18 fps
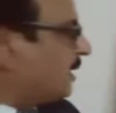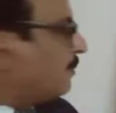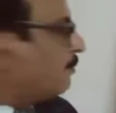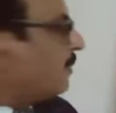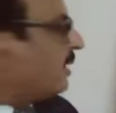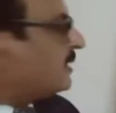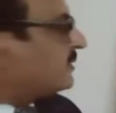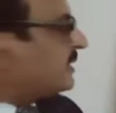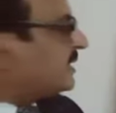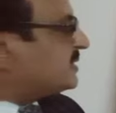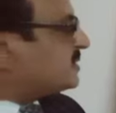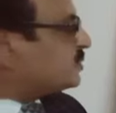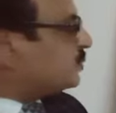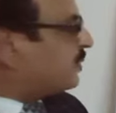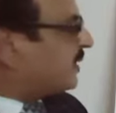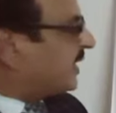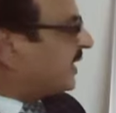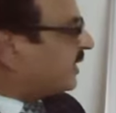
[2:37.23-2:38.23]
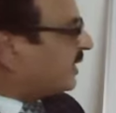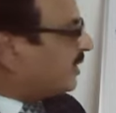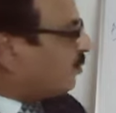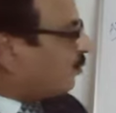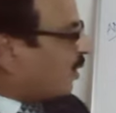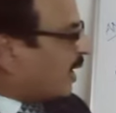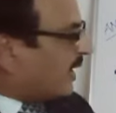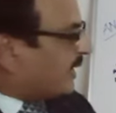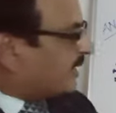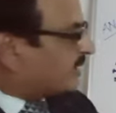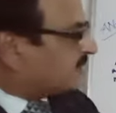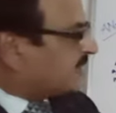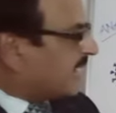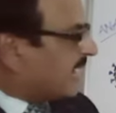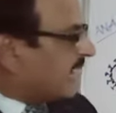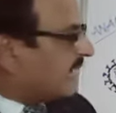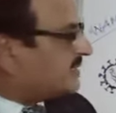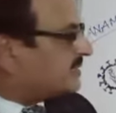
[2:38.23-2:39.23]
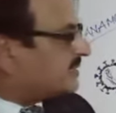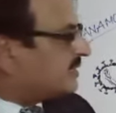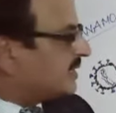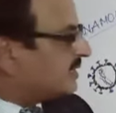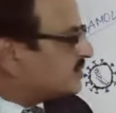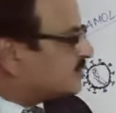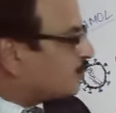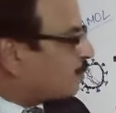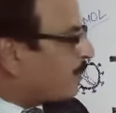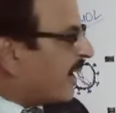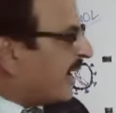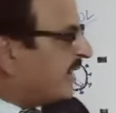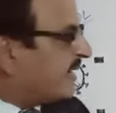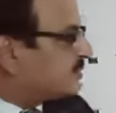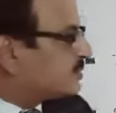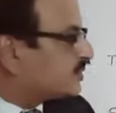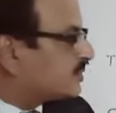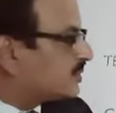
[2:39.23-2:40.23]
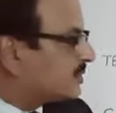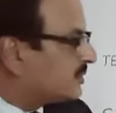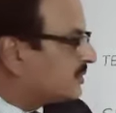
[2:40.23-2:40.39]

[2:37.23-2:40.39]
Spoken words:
But this spherical virus has spikes.